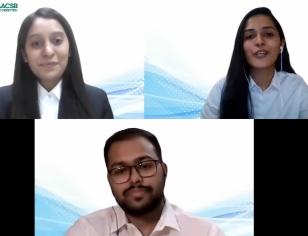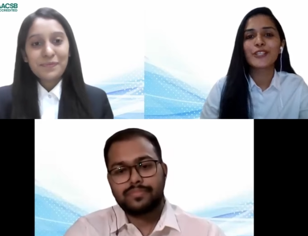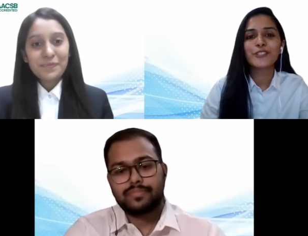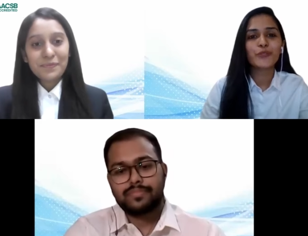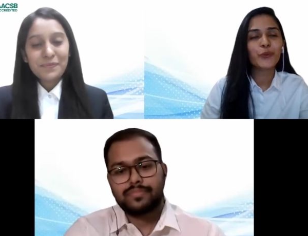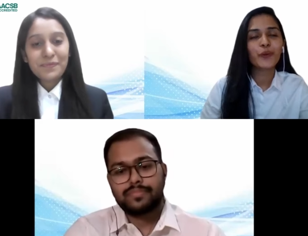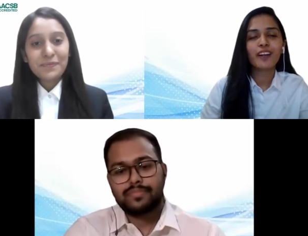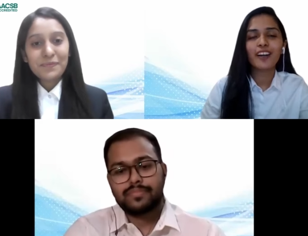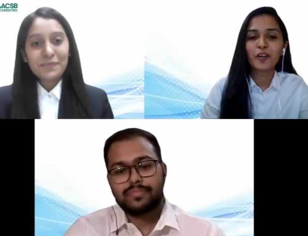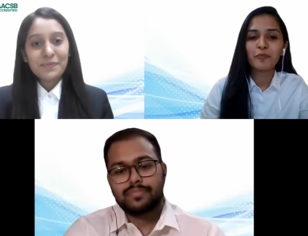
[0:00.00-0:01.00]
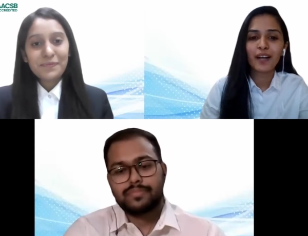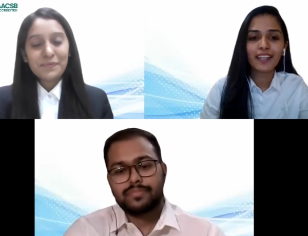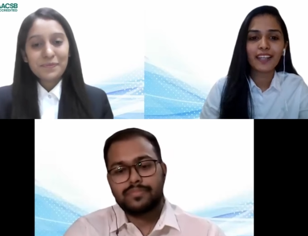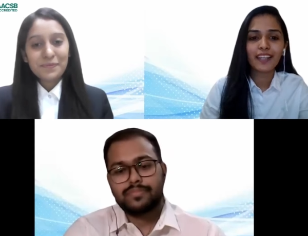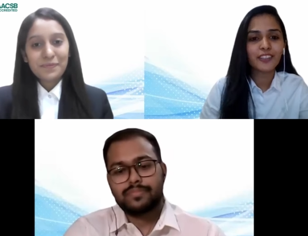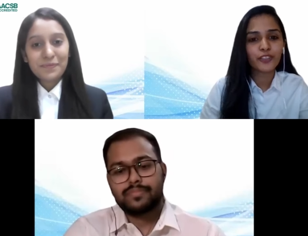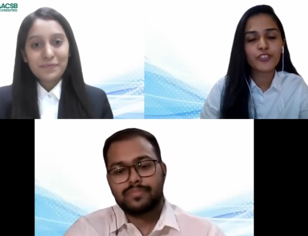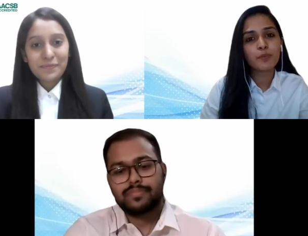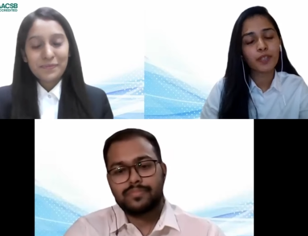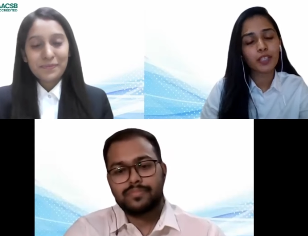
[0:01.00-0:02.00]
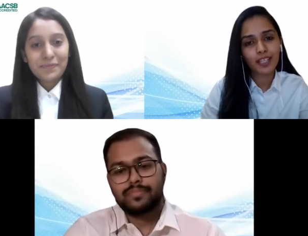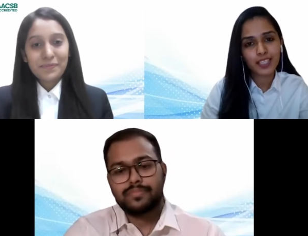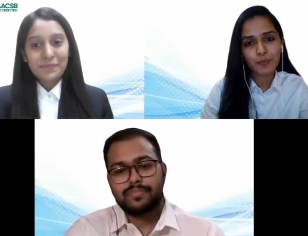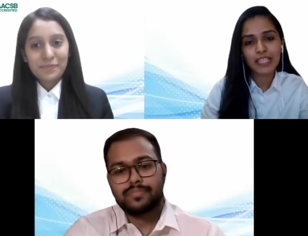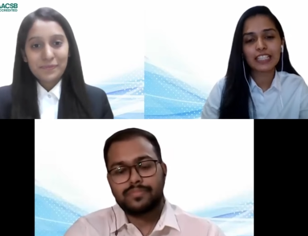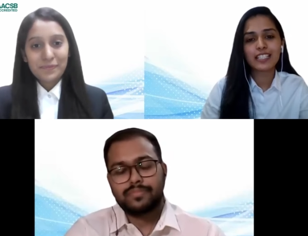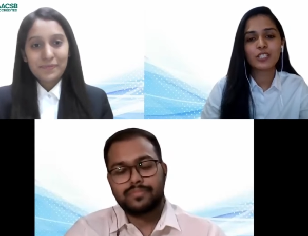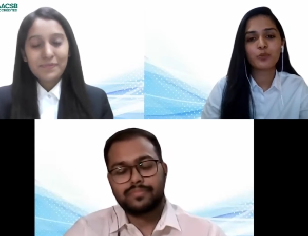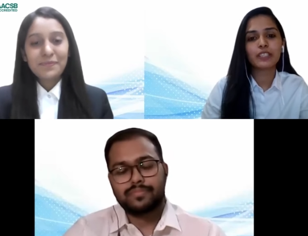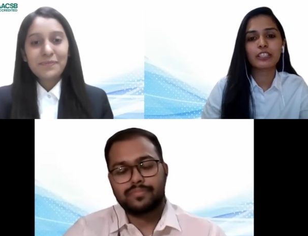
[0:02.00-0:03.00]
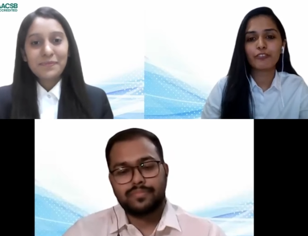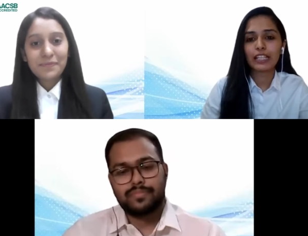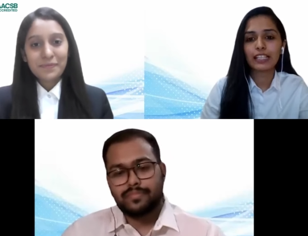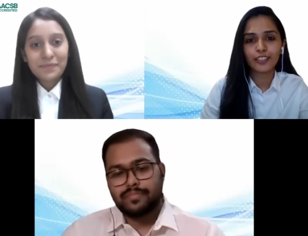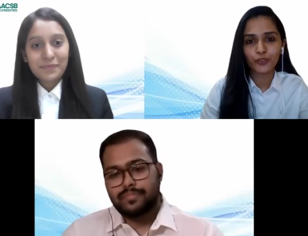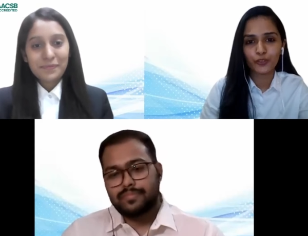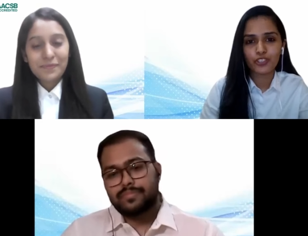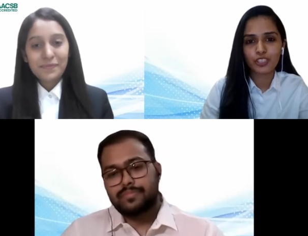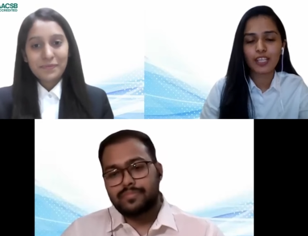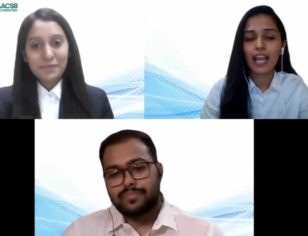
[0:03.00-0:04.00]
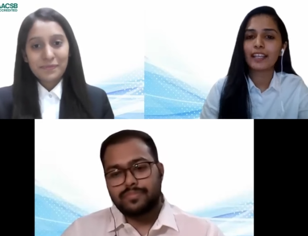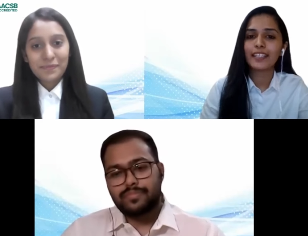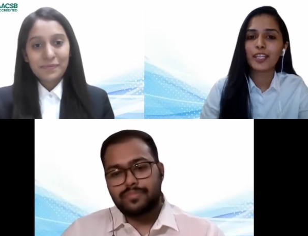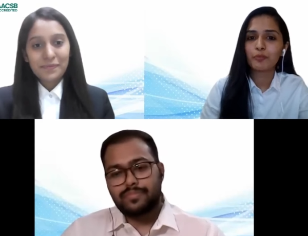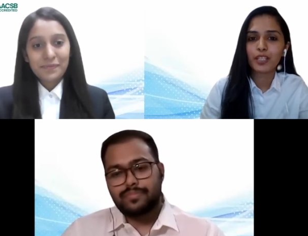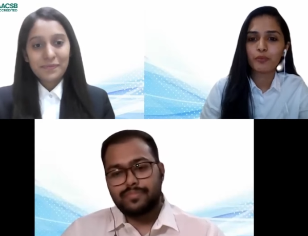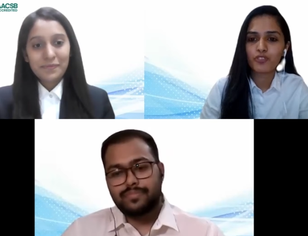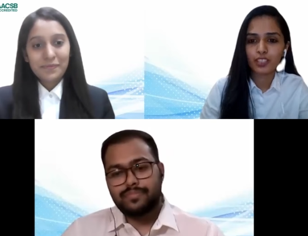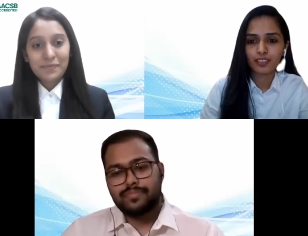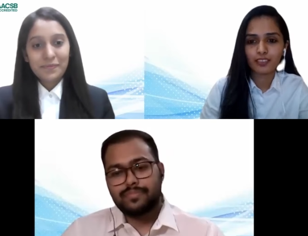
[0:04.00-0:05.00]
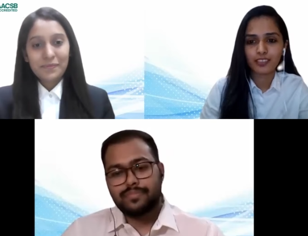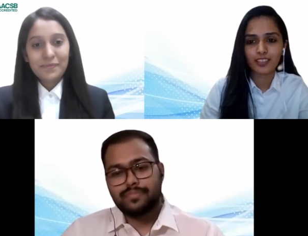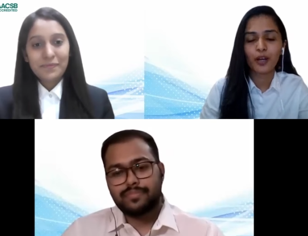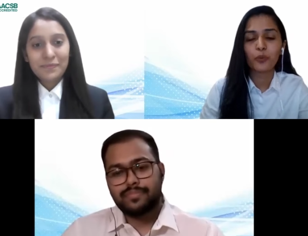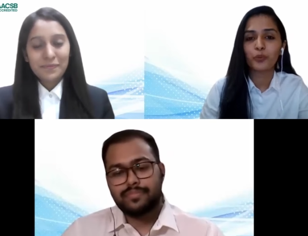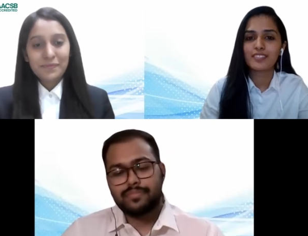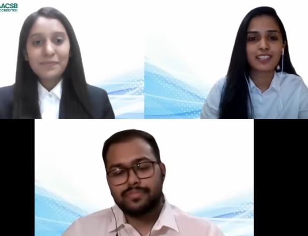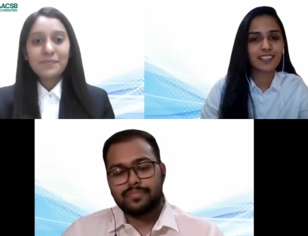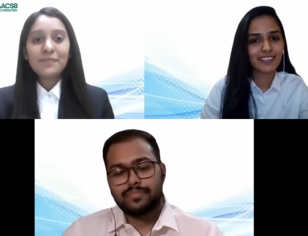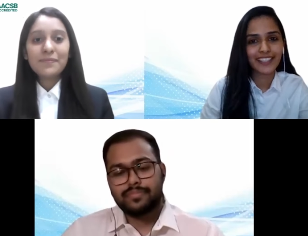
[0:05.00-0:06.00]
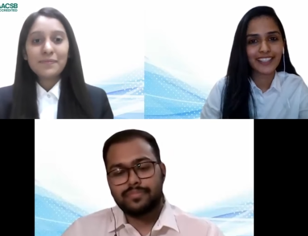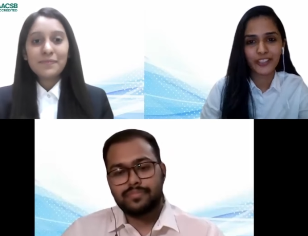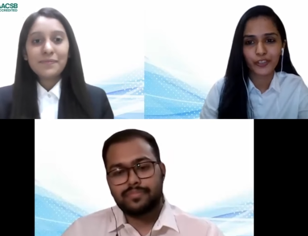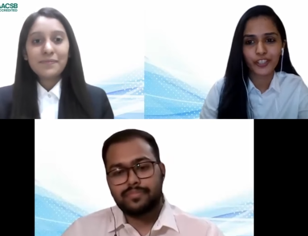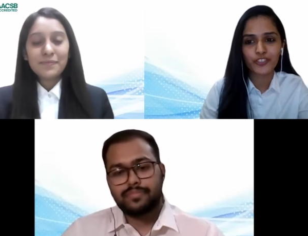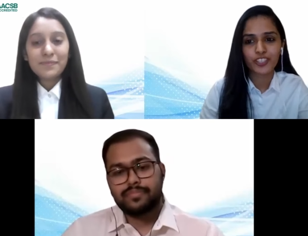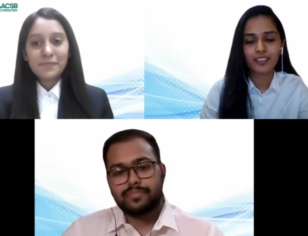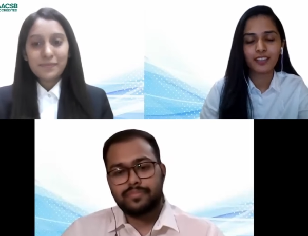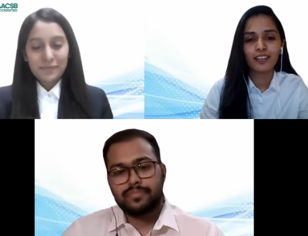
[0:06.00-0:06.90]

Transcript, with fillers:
Speaker 1: So uh, my internship experience with Infraline Energy and KPMG India was really enriching.